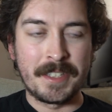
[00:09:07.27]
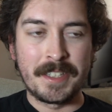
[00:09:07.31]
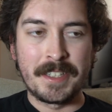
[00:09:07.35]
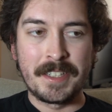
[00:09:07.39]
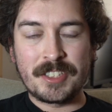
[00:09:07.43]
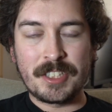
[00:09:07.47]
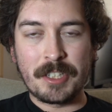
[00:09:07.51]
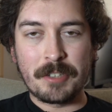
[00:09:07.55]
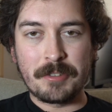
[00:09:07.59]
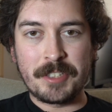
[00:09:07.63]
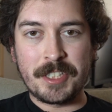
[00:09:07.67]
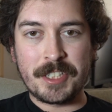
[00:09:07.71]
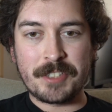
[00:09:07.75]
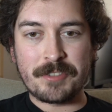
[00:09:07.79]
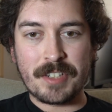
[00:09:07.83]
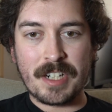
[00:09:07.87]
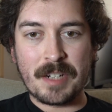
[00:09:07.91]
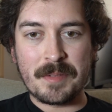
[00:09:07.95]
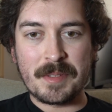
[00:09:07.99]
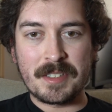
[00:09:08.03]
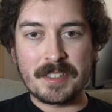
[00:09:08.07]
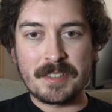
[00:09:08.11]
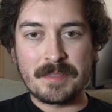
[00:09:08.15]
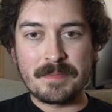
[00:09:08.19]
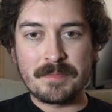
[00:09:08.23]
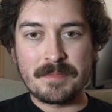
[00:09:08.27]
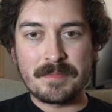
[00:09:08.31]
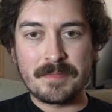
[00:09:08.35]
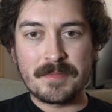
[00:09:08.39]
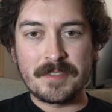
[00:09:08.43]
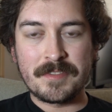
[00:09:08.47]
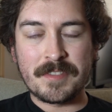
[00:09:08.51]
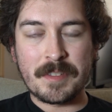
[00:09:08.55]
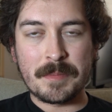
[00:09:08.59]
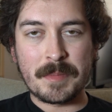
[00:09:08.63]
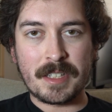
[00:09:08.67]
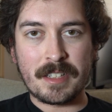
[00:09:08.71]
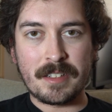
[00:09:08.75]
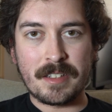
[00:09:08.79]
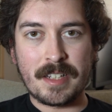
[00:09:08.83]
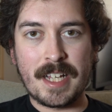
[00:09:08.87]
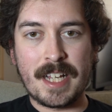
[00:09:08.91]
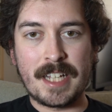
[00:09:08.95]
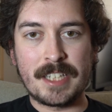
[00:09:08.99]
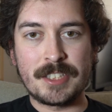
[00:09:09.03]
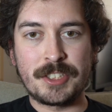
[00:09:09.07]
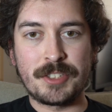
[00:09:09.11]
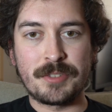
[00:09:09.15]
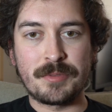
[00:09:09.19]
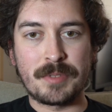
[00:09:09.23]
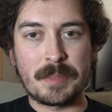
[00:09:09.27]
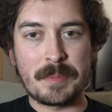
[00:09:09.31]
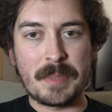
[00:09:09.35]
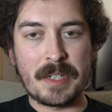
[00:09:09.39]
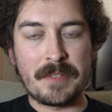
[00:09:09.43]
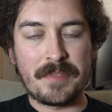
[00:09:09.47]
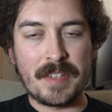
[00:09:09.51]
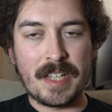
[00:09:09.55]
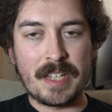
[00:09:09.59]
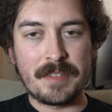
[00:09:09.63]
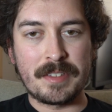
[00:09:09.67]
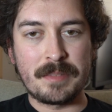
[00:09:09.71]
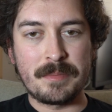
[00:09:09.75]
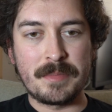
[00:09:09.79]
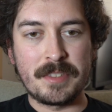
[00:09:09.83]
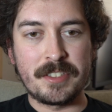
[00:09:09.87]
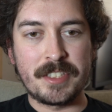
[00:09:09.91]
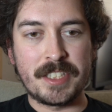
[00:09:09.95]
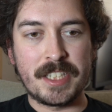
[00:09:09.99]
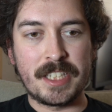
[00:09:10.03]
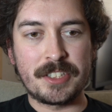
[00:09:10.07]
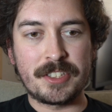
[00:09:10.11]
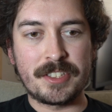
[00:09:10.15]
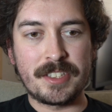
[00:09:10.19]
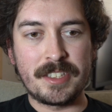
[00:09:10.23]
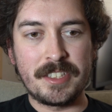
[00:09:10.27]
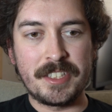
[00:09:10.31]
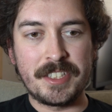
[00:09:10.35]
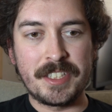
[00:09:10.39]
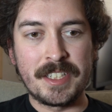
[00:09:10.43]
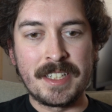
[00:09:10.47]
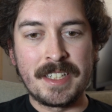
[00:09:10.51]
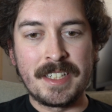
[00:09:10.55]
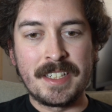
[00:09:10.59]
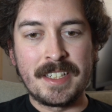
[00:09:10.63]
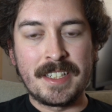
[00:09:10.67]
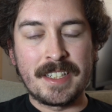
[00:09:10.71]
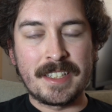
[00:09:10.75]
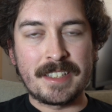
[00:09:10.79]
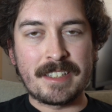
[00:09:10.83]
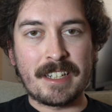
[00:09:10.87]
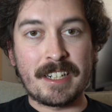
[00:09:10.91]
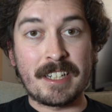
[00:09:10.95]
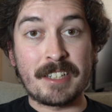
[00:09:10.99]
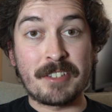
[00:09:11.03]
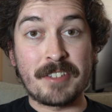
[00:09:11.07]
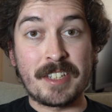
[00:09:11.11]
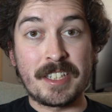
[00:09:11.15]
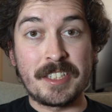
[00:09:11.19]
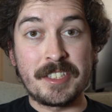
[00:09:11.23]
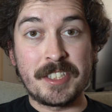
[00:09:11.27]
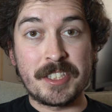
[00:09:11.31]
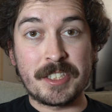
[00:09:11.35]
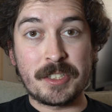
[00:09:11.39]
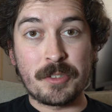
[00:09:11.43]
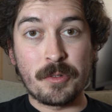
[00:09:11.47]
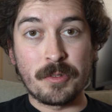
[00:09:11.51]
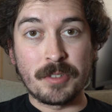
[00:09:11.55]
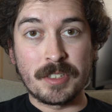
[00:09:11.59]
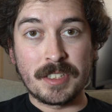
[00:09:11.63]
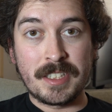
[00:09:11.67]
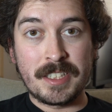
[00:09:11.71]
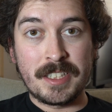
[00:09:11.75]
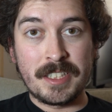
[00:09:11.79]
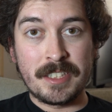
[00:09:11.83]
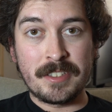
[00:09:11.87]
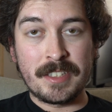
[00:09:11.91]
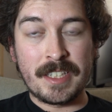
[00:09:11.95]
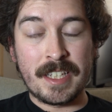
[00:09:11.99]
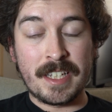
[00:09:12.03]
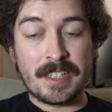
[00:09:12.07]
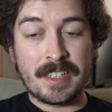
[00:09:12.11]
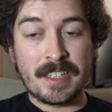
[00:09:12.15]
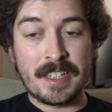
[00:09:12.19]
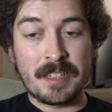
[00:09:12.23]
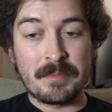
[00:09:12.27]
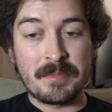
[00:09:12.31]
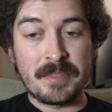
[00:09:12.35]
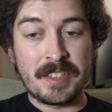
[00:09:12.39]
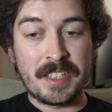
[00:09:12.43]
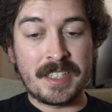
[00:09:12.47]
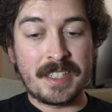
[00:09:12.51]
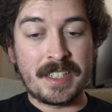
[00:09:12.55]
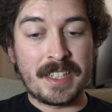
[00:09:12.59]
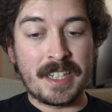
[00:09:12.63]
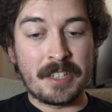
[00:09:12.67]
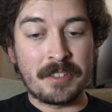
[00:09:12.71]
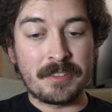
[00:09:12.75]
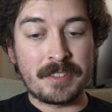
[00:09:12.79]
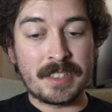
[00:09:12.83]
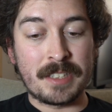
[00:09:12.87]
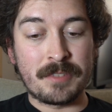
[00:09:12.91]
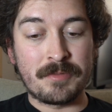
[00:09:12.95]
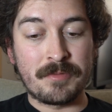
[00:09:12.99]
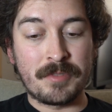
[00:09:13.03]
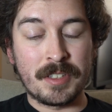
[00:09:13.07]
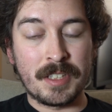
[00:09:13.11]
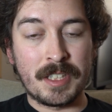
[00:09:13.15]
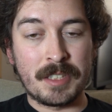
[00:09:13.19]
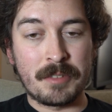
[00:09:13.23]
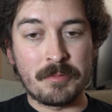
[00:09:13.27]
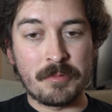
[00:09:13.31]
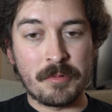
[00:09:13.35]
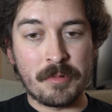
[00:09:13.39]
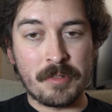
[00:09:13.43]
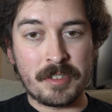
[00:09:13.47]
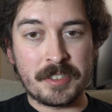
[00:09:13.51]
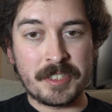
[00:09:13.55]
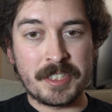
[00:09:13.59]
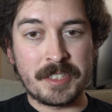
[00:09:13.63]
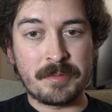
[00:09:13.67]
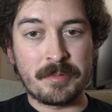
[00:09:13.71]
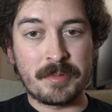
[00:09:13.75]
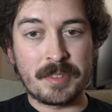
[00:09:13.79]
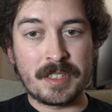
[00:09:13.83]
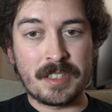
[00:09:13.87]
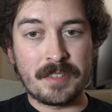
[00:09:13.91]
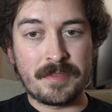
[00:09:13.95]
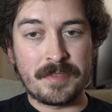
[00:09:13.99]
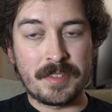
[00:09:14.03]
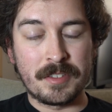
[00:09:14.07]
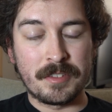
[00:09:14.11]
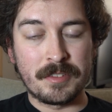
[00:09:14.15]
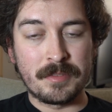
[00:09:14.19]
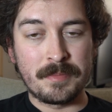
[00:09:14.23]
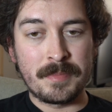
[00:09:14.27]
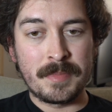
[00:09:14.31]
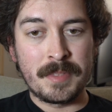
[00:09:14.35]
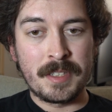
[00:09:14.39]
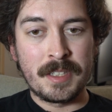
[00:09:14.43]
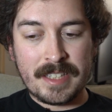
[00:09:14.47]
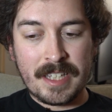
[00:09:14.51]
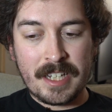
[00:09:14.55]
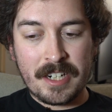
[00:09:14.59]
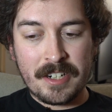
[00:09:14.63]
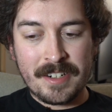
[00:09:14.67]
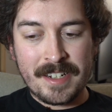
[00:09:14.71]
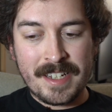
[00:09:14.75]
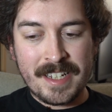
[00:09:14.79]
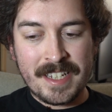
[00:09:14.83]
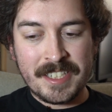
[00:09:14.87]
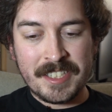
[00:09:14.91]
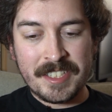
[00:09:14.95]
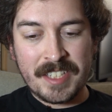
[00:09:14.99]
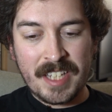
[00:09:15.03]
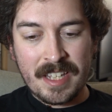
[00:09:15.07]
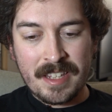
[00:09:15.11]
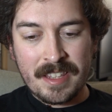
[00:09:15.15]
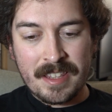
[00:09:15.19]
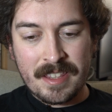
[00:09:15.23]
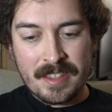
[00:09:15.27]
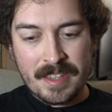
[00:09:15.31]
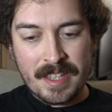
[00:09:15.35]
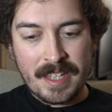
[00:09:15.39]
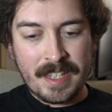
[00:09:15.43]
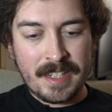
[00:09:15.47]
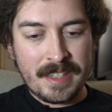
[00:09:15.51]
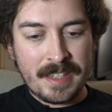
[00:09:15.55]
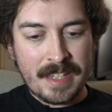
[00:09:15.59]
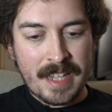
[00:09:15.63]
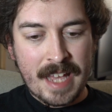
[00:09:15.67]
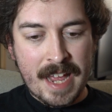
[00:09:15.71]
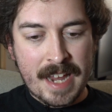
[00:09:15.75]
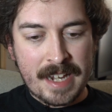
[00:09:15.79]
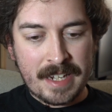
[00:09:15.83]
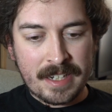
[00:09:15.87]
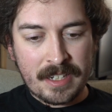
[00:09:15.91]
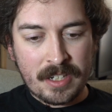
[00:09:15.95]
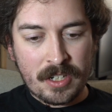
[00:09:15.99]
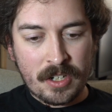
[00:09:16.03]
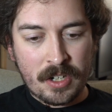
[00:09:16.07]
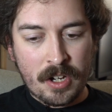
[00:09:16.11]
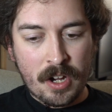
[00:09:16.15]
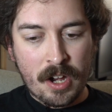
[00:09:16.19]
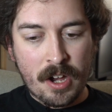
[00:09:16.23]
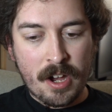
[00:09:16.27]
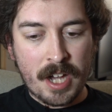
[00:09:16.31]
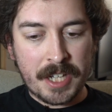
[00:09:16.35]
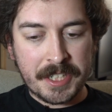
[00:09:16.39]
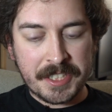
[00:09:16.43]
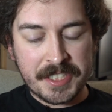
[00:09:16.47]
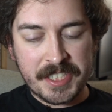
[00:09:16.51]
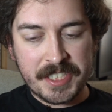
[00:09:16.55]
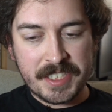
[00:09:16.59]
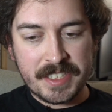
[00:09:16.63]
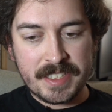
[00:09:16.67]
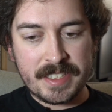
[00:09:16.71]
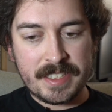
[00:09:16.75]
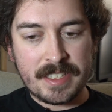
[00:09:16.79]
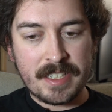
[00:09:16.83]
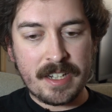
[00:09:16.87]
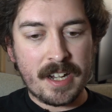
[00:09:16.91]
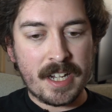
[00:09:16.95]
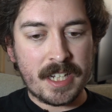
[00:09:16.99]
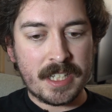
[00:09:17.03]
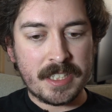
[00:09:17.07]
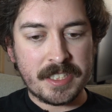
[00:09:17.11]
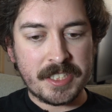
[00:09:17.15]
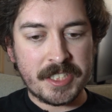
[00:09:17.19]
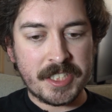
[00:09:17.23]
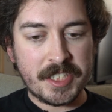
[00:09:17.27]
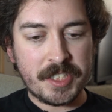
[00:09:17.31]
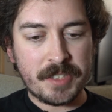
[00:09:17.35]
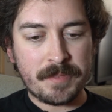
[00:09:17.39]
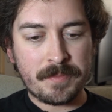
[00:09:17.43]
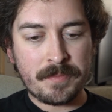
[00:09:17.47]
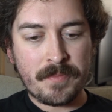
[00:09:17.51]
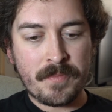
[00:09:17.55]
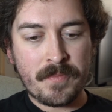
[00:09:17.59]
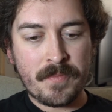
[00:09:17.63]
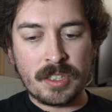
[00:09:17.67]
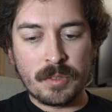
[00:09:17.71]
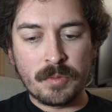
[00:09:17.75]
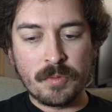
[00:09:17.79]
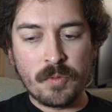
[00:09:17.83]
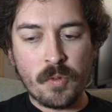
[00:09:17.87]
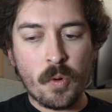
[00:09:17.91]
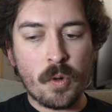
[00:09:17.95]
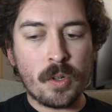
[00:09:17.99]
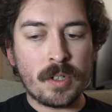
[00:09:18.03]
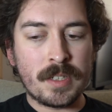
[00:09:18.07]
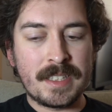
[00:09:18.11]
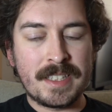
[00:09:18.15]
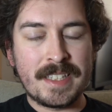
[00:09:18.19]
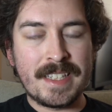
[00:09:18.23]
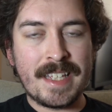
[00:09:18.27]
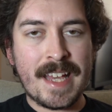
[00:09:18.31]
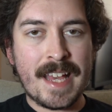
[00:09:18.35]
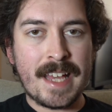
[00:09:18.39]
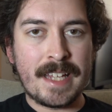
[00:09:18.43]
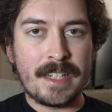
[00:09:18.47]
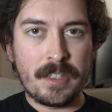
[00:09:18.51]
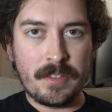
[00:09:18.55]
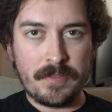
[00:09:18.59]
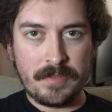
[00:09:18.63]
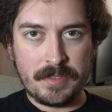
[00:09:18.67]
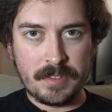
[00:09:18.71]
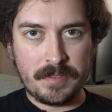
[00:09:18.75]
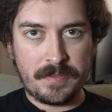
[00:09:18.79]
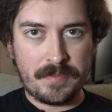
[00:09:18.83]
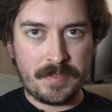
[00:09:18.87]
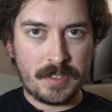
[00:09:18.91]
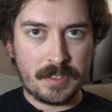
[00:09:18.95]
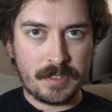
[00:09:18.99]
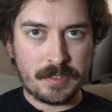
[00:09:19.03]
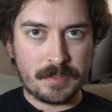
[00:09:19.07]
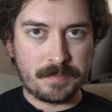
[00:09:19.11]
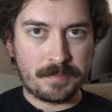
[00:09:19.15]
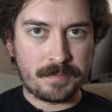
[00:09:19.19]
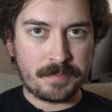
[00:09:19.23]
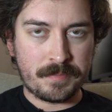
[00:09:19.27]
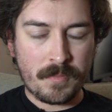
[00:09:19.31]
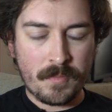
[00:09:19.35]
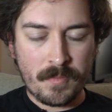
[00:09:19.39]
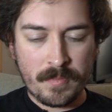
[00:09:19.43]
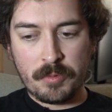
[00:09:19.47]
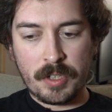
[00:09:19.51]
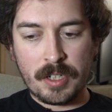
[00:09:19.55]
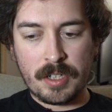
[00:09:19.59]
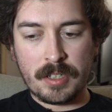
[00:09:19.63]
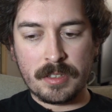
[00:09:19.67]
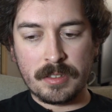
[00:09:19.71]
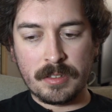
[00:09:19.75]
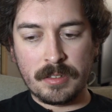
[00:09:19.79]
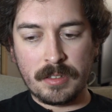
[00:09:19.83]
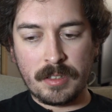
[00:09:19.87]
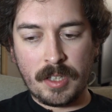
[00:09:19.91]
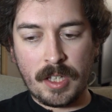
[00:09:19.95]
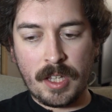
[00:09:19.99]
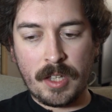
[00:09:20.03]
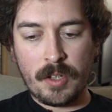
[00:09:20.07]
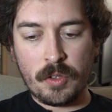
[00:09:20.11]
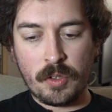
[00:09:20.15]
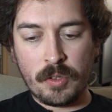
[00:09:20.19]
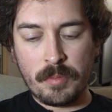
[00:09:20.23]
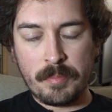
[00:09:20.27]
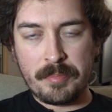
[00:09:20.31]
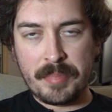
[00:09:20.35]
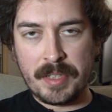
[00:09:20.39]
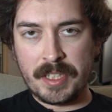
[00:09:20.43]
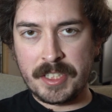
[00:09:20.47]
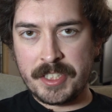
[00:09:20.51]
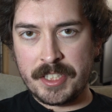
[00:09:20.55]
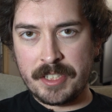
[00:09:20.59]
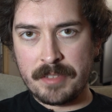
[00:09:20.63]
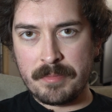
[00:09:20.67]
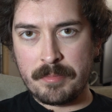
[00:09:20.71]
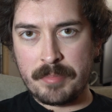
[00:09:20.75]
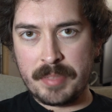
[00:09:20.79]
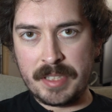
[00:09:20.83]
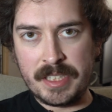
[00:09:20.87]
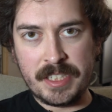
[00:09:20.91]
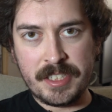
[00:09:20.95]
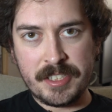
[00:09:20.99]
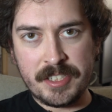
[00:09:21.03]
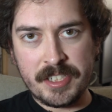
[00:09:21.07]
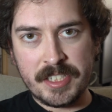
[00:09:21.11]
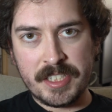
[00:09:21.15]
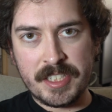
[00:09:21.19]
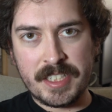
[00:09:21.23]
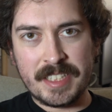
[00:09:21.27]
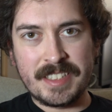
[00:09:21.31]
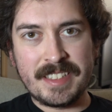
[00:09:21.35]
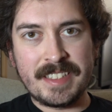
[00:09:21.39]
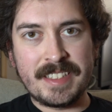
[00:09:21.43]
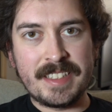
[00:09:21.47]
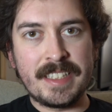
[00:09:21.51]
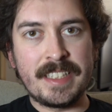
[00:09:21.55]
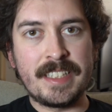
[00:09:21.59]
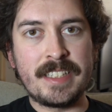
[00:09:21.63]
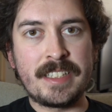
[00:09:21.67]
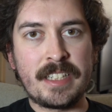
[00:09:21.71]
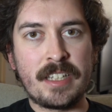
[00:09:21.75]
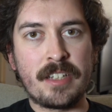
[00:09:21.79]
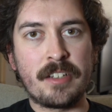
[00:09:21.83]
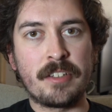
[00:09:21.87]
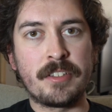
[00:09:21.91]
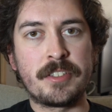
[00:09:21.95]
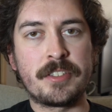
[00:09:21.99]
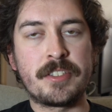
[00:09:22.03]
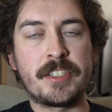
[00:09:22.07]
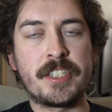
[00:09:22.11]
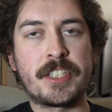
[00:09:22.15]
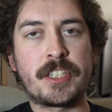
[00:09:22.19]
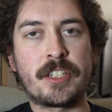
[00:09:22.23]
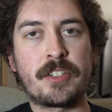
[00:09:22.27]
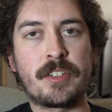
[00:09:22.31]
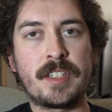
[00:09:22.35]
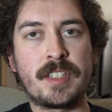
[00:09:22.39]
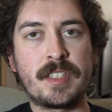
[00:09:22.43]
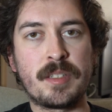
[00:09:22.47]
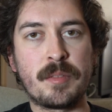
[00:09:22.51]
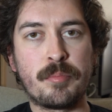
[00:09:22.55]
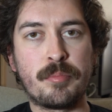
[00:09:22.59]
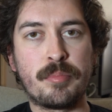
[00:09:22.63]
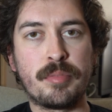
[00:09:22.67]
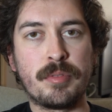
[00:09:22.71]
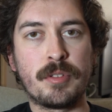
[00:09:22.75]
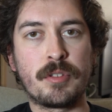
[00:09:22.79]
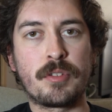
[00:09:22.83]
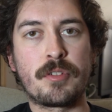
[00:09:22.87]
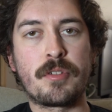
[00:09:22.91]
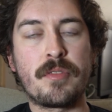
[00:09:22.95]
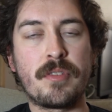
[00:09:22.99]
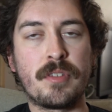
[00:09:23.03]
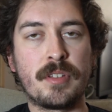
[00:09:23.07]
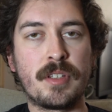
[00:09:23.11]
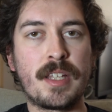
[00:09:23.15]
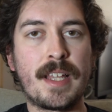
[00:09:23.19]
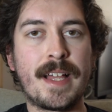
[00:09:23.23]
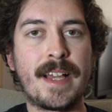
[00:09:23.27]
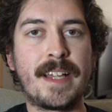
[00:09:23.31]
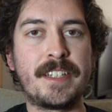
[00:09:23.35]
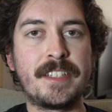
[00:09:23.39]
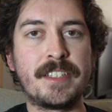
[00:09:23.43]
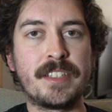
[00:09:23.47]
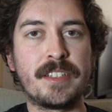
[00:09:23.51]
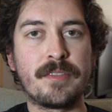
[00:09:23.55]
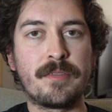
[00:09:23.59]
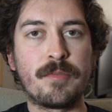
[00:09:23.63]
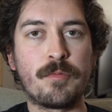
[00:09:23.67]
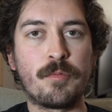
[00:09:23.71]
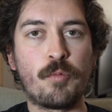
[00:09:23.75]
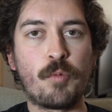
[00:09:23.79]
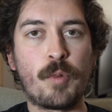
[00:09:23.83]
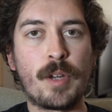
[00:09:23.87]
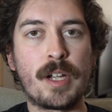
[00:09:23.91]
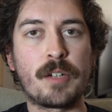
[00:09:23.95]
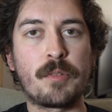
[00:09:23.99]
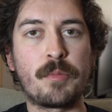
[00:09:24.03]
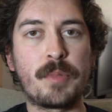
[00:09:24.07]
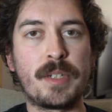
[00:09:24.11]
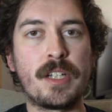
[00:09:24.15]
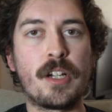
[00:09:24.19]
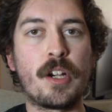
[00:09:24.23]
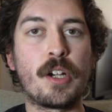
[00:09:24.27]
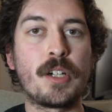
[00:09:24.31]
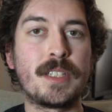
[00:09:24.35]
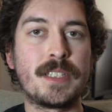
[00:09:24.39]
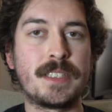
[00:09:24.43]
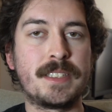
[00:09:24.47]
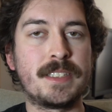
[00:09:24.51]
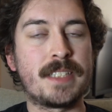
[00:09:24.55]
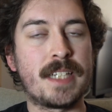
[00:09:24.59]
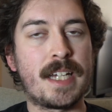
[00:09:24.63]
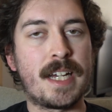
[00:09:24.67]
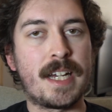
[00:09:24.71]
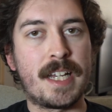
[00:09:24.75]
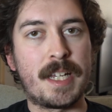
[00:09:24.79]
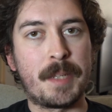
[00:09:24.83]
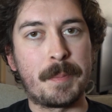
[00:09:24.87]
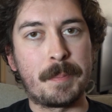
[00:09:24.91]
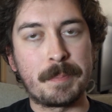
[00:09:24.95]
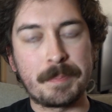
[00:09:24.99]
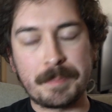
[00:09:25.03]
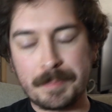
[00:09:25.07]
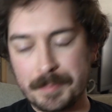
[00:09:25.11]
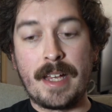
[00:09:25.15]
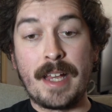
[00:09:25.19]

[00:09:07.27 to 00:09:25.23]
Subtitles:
Joe Strummer from The Clash, one of my favorite musicians, got a great score here that comes in and out that really works with the film. There is a thing that Cox does toward the end of the film where little bits and pieces and details are starting to blur the lines of where we are in time.